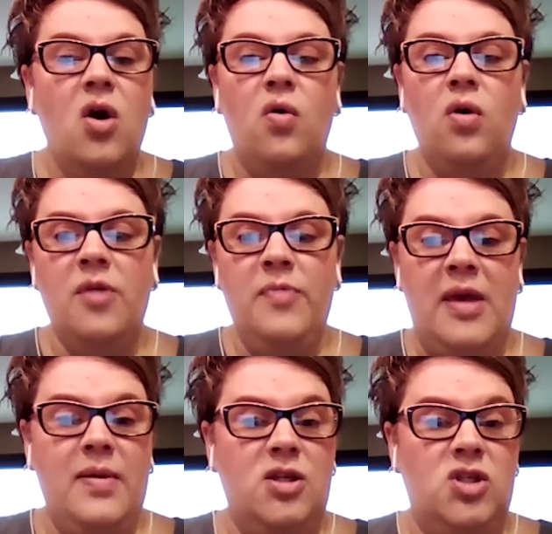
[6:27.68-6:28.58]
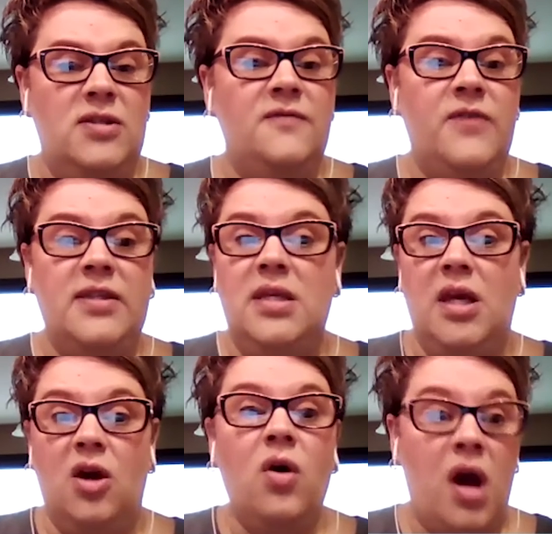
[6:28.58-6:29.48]
or a baby that's just fussy
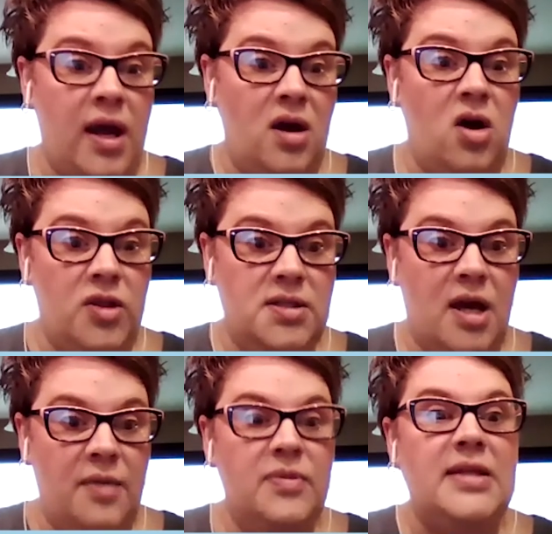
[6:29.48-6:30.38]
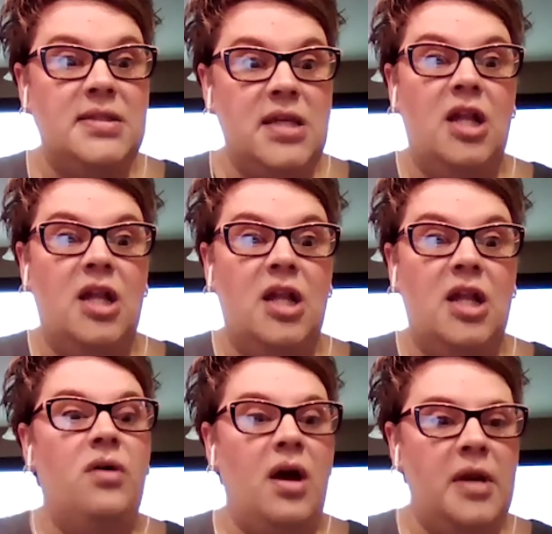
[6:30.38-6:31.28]
and crying all the time, that's telling
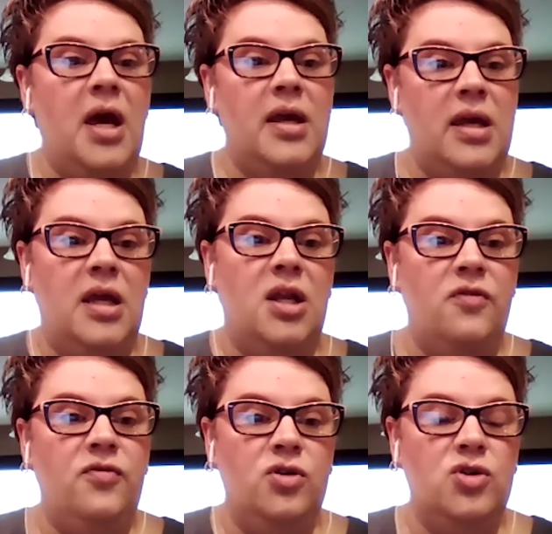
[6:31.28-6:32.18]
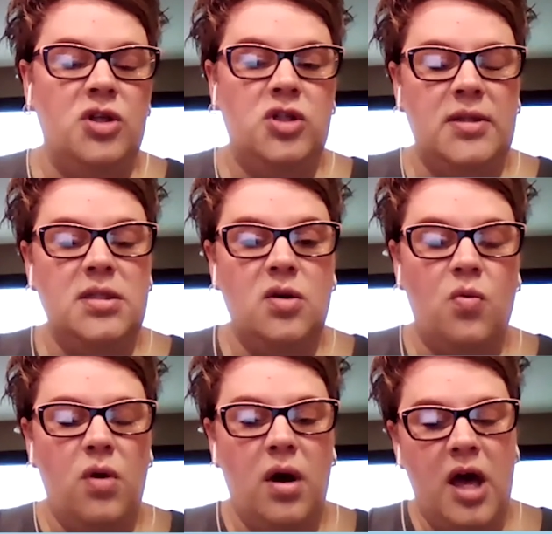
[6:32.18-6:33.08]
you I'm not getting enough nutrition.
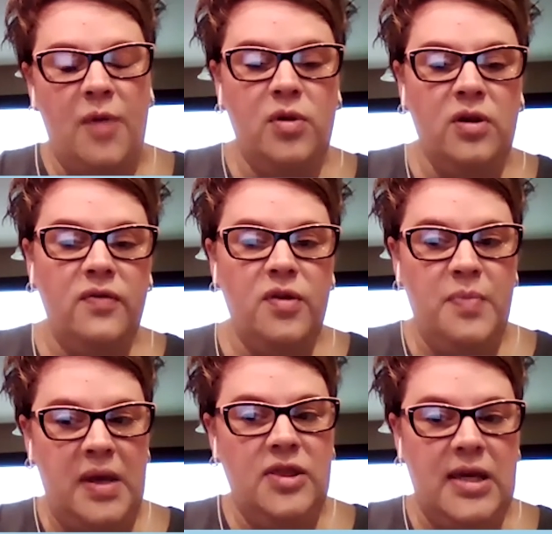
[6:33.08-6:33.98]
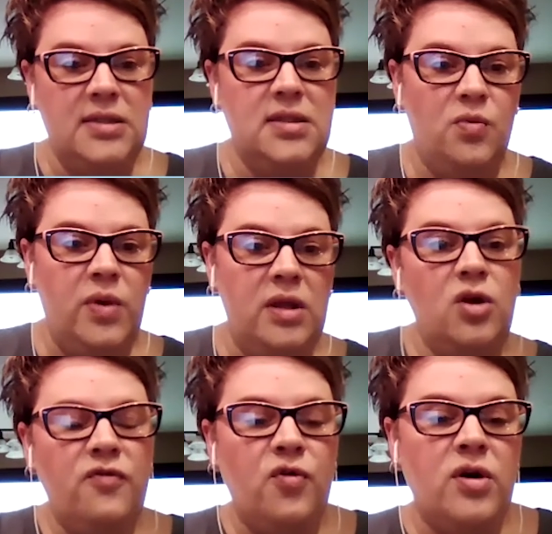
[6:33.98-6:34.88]
So a couple of the big things that we look
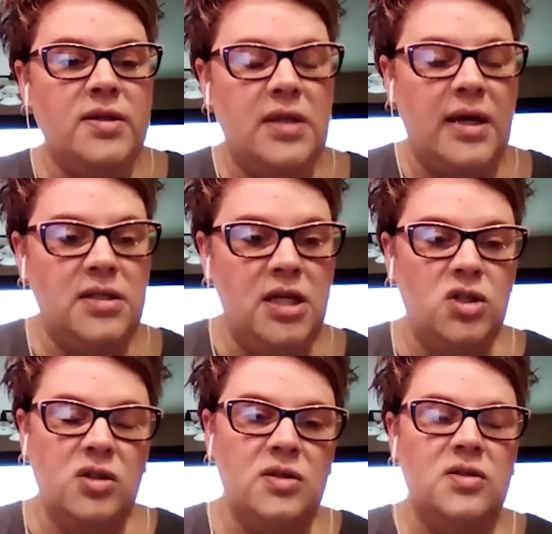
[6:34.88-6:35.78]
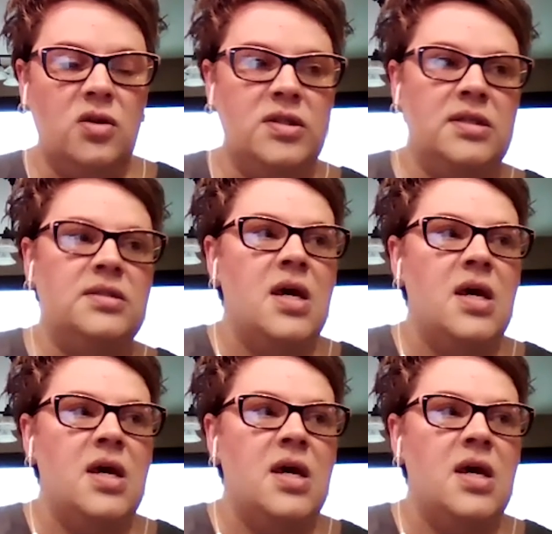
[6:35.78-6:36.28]
for as lactation consultants,